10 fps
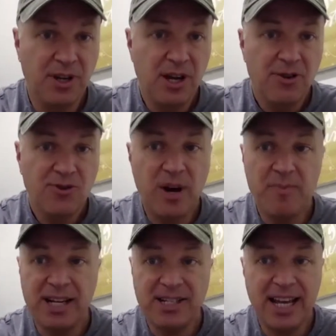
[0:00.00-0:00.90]
So I
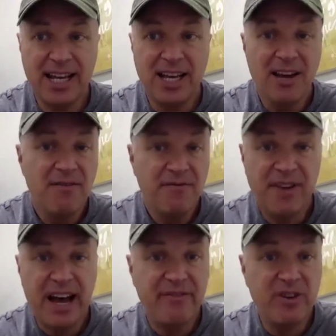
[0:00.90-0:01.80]
might take
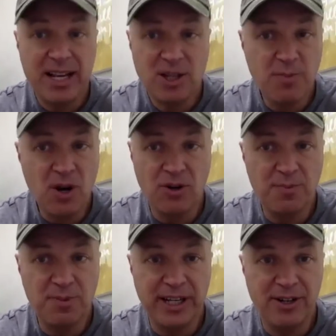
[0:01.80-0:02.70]
5 of my small group
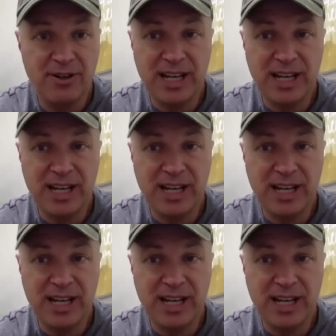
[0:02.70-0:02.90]
leaders